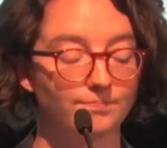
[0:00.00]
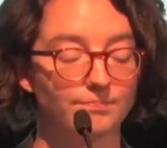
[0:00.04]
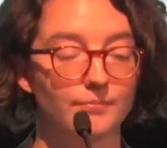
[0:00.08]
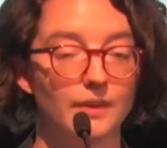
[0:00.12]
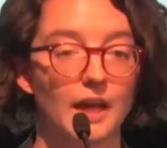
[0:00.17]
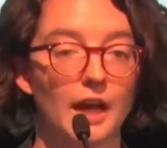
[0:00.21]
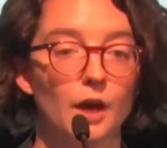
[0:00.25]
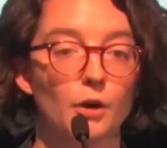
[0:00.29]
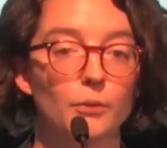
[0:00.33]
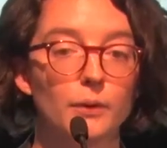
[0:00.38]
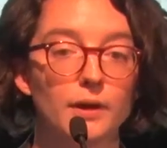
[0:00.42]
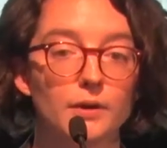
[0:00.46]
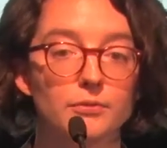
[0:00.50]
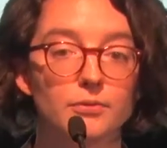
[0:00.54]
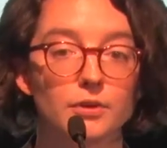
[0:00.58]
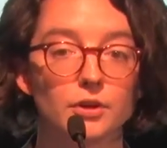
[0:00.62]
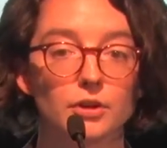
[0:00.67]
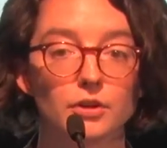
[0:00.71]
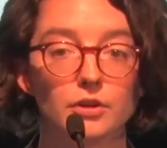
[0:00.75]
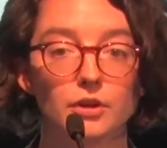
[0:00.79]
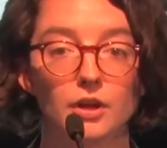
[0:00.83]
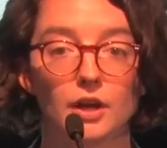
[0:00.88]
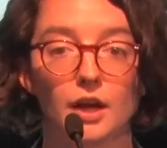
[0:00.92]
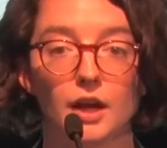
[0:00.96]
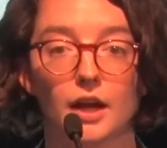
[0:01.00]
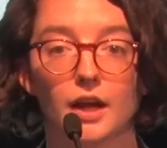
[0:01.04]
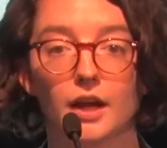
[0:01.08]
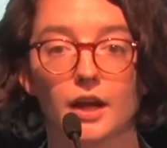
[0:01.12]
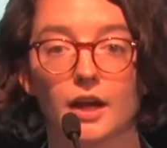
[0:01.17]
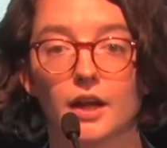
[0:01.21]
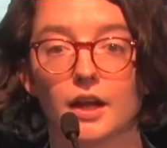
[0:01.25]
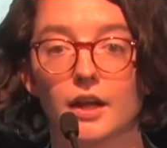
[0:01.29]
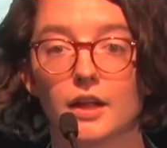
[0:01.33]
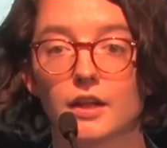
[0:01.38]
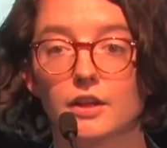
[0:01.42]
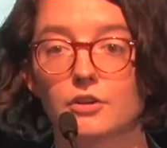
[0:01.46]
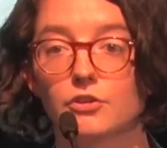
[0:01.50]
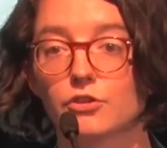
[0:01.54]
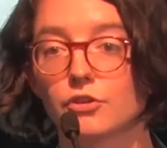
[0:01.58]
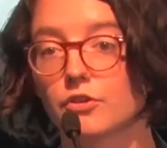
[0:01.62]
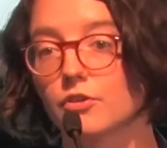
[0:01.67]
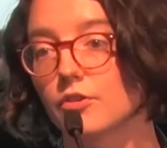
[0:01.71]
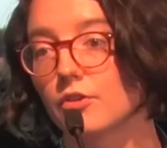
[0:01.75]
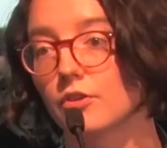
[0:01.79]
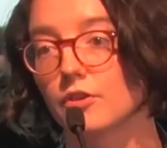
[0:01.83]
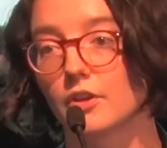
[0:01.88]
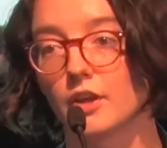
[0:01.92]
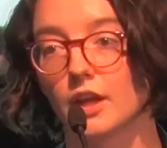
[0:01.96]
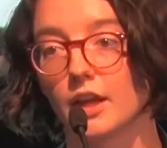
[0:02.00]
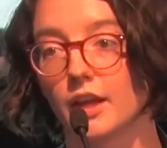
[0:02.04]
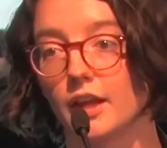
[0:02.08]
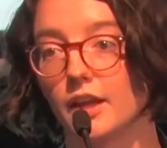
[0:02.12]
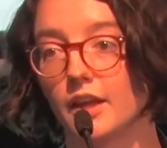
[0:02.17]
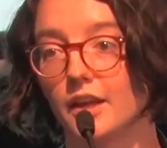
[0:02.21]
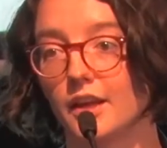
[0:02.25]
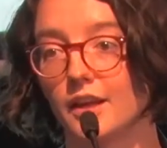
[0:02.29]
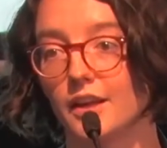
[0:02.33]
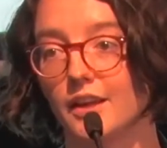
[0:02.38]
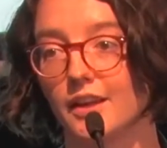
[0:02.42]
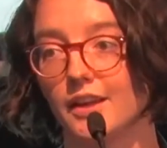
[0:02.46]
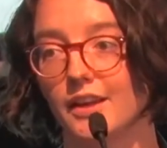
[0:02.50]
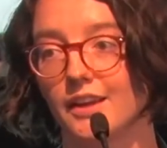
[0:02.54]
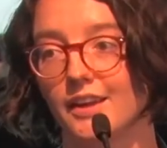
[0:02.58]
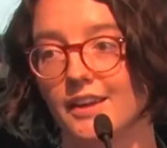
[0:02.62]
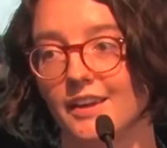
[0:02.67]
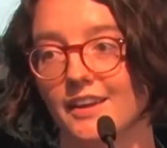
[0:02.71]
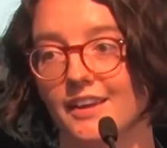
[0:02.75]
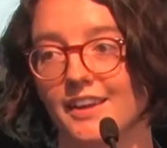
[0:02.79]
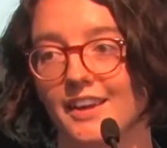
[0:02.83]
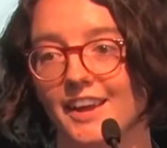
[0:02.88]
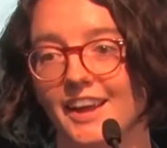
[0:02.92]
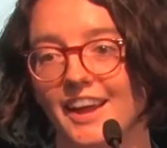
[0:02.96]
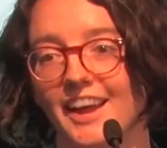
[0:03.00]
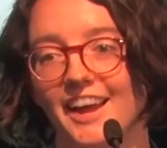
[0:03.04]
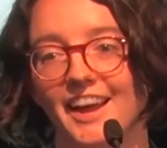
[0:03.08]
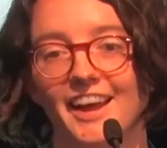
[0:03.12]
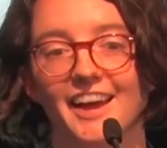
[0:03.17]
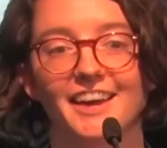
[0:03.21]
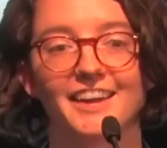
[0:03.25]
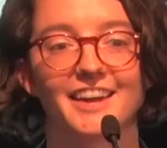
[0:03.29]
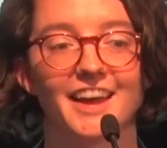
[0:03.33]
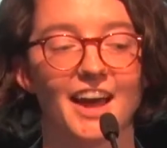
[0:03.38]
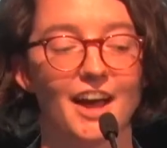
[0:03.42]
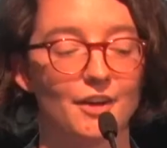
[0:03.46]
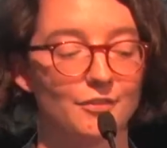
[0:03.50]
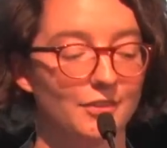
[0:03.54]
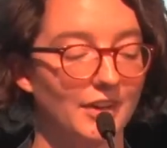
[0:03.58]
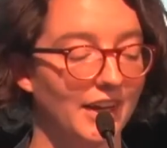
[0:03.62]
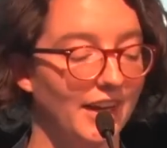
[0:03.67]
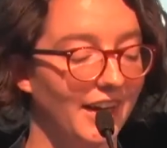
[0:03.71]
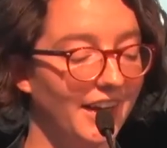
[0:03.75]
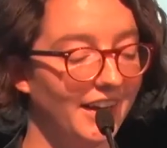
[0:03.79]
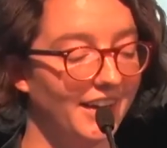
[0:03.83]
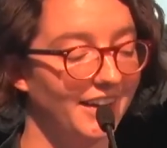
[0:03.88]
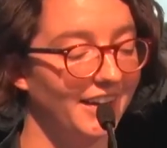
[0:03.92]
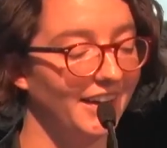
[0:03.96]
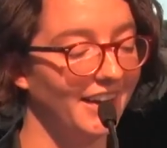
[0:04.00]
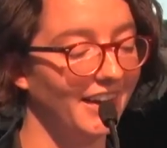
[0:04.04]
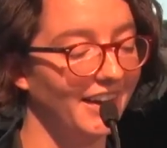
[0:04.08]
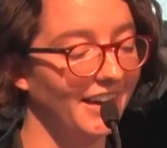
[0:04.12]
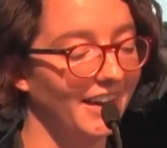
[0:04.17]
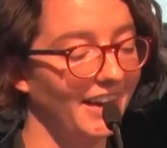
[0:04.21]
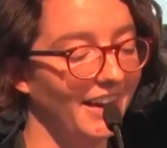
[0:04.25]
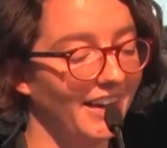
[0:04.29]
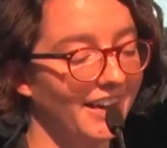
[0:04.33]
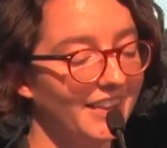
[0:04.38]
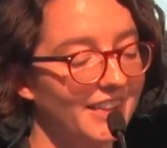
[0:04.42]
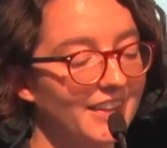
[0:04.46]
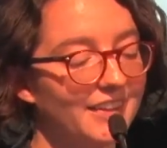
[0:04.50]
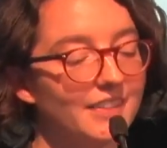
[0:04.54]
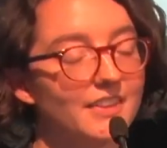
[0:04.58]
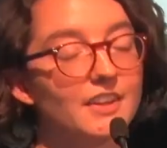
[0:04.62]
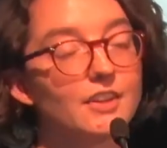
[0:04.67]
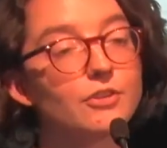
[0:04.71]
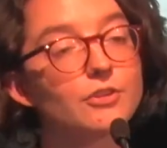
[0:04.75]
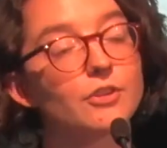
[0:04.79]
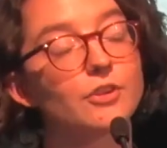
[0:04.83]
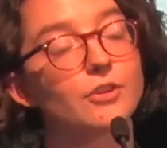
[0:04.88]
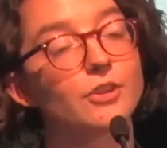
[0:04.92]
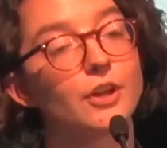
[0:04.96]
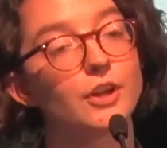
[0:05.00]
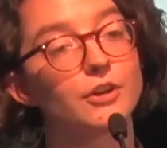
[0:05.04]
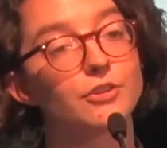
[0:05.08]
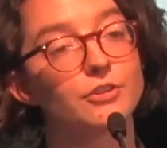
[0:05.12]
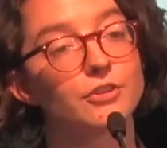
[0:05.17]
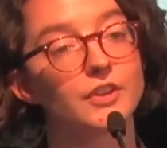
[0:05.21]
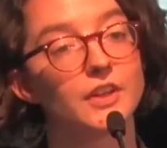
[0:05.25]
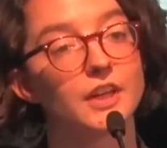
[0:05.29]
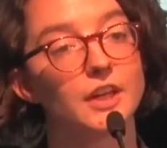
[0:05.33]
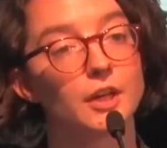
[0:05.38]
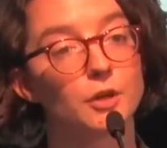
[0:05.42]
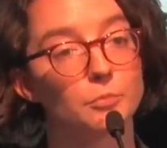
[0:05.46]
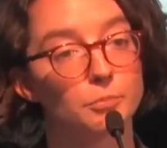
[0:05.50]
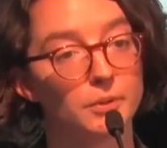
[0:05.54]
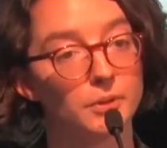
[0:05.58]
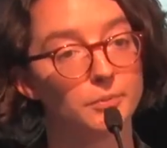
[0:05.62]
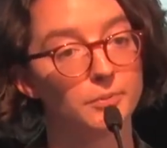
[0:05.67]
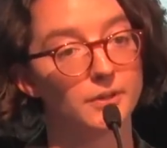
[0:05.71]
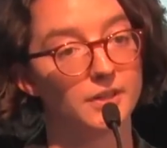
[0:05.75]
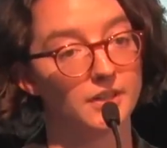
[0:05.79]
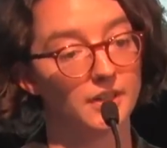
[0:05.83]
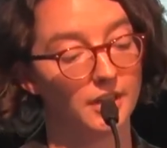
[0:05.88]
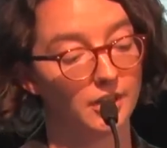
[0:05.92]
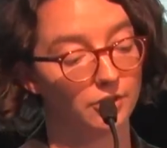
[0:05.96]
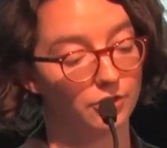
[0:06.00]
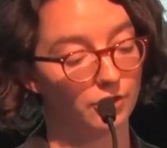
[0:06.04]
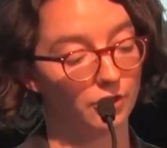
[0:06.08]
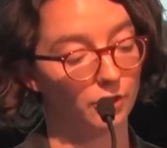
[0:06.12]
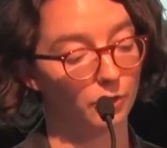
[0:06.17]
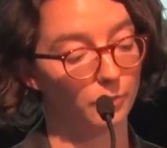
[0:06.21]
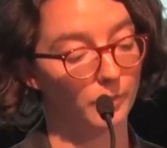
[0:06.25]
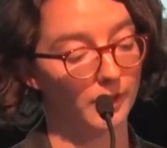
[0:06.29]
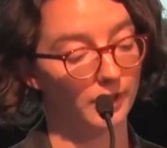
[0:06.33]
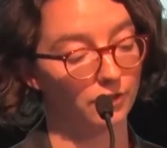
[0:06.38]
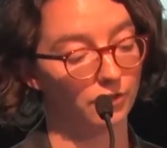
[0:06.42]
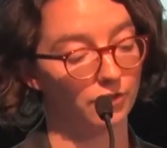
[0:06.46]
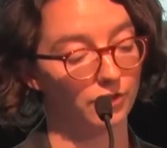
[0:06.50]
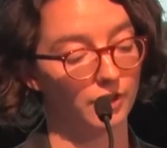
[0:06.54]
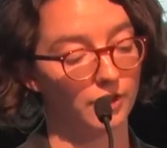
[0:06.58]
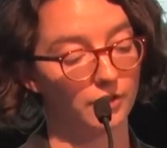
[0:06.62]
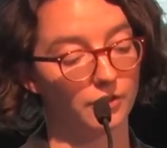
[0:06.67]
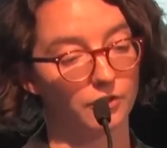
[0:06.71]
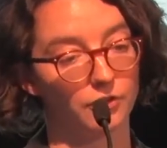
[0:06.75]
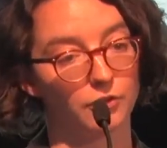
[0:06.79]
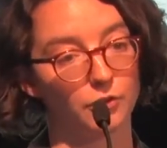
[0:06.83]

However, just a caveat, that these are largely implementation questions.